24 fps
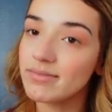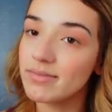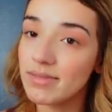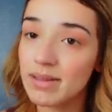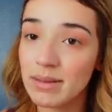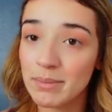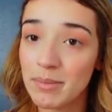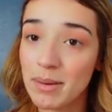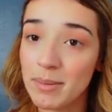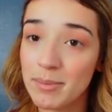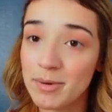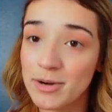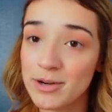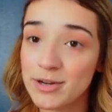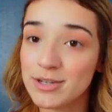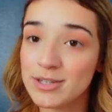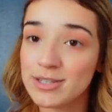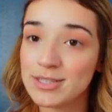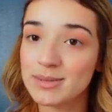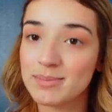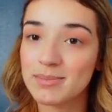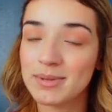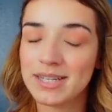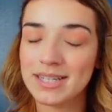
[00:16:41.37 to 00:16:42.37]
in my
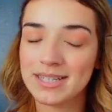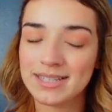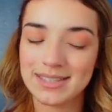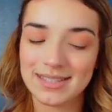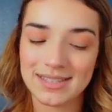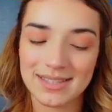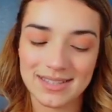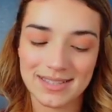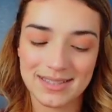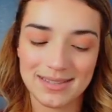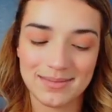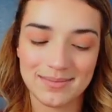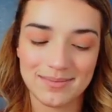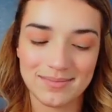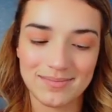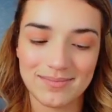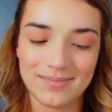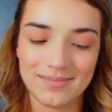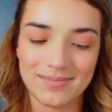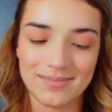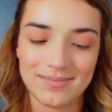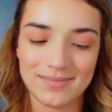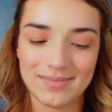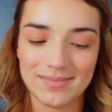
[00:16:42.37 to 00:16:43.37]
purse because
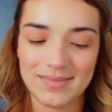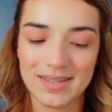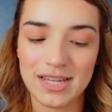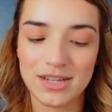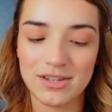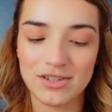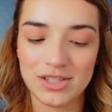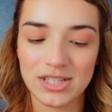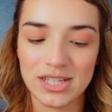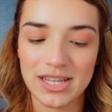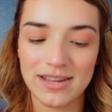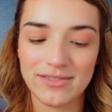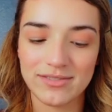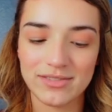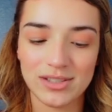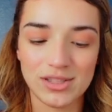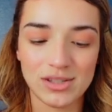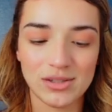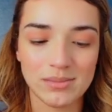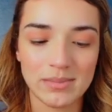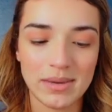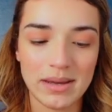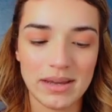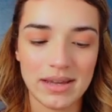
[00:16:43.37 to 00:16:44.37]
I usually have to
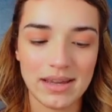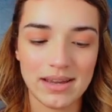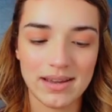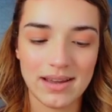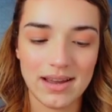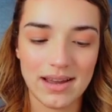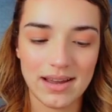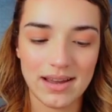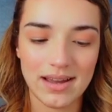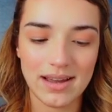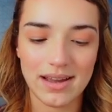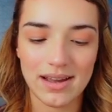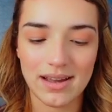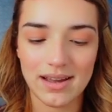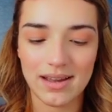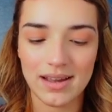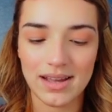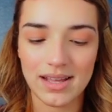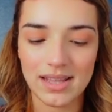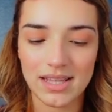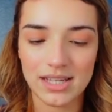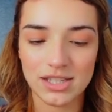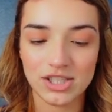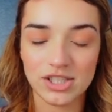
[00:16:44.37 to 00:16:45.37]
do my
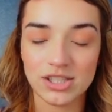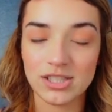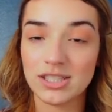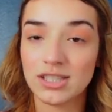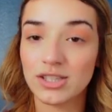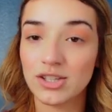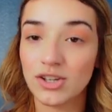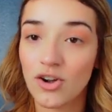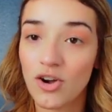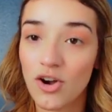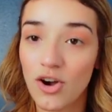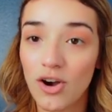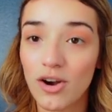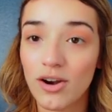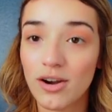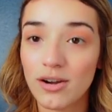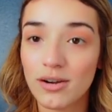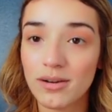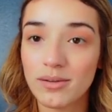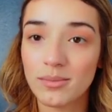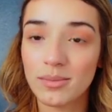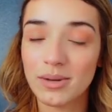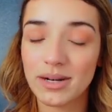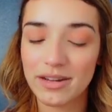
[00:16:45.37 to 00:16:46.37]
eyelashes in the
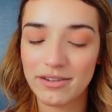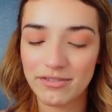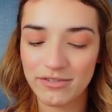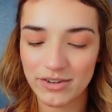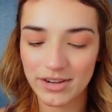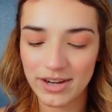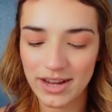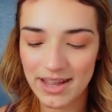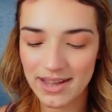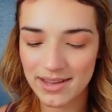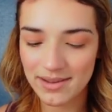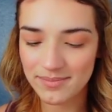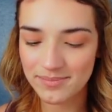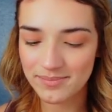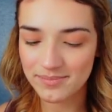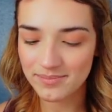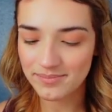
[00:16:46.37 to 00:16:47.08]
car when I forget.